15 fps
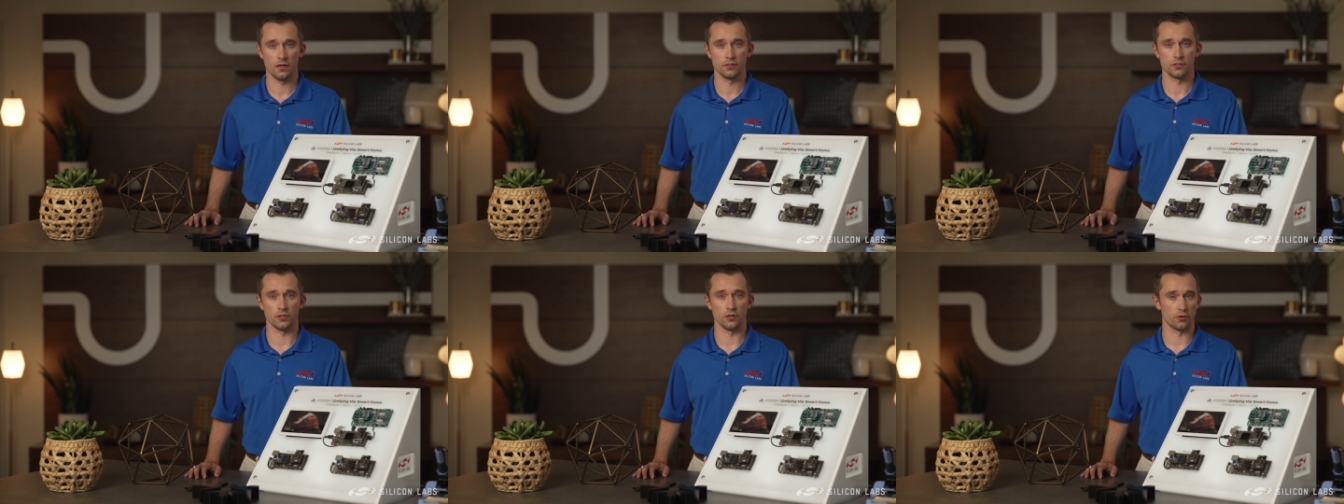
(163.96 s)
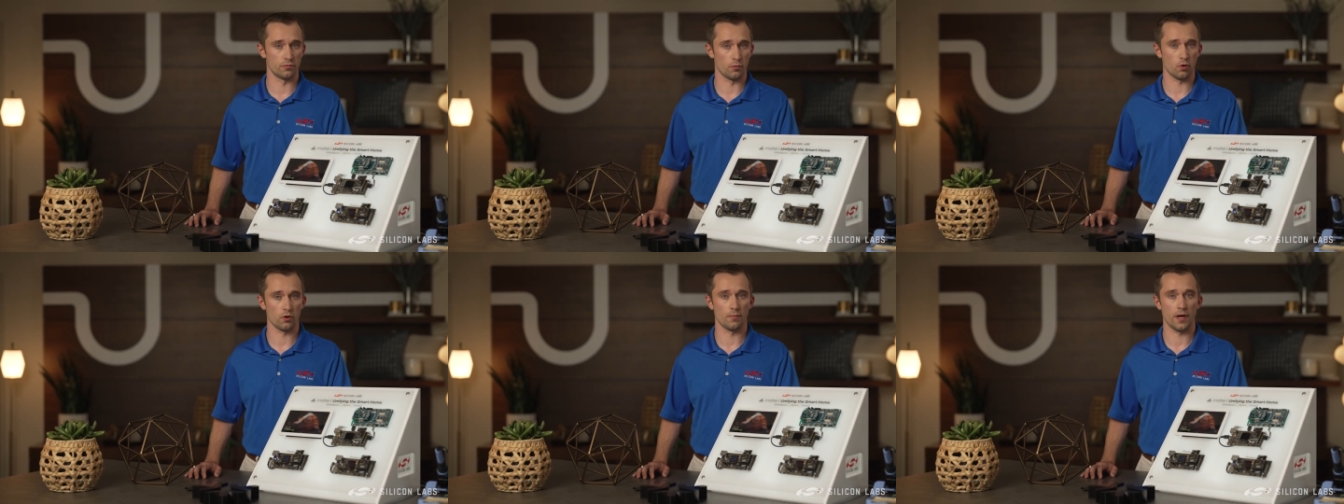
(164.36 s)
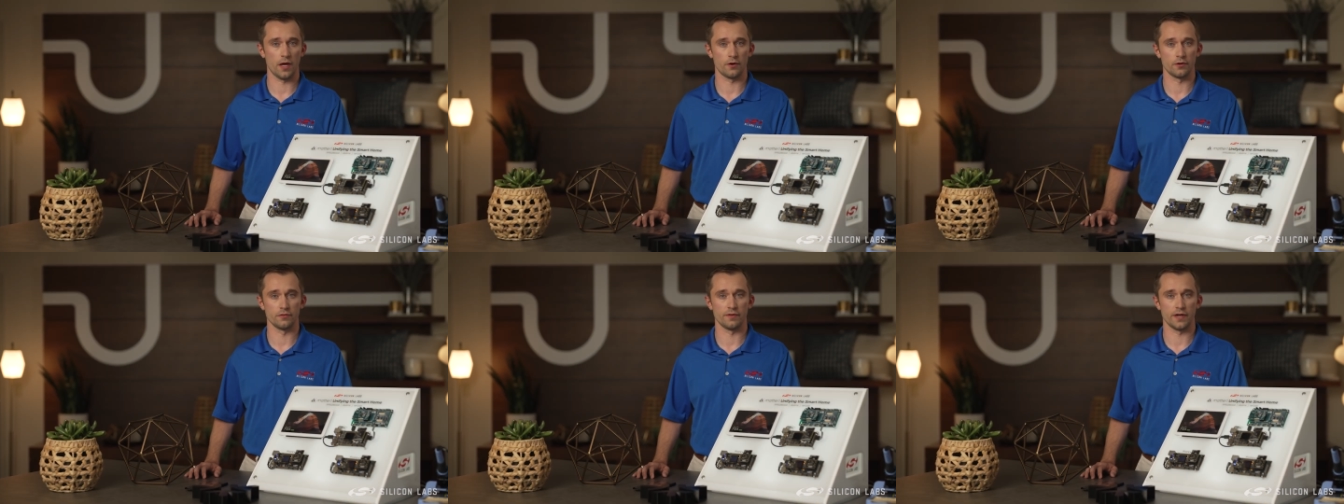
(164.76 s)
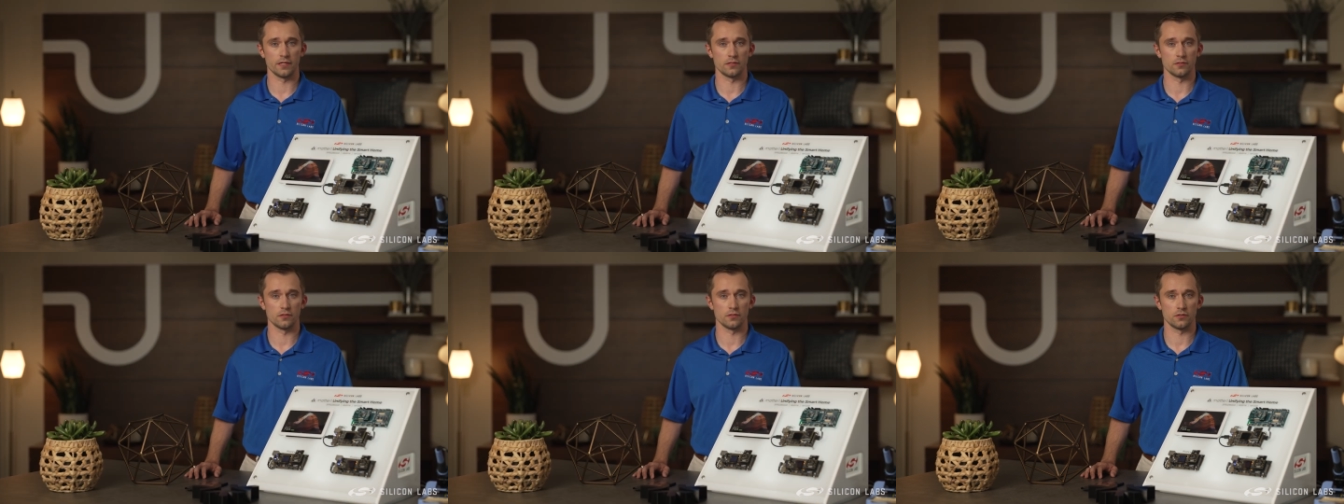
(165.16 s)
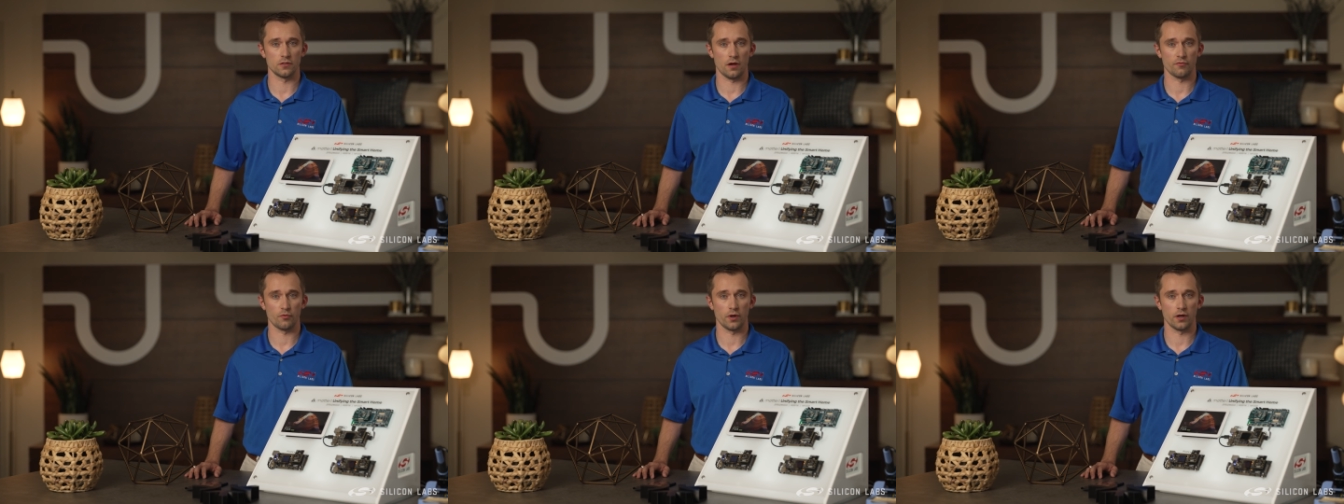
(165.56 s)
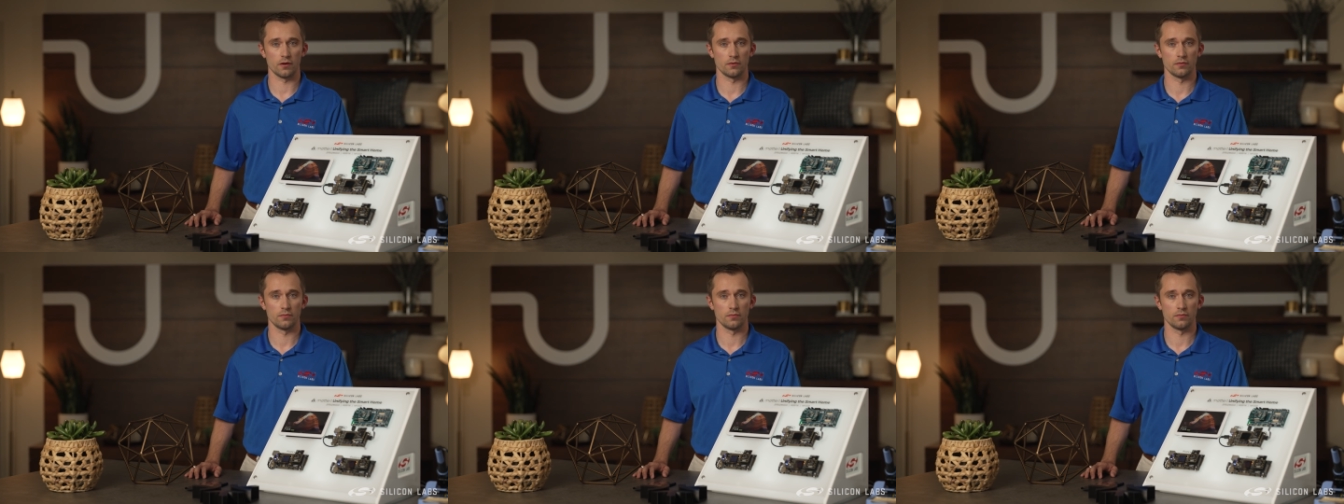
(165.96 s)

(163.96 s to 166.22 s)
To learn more about our devices and software,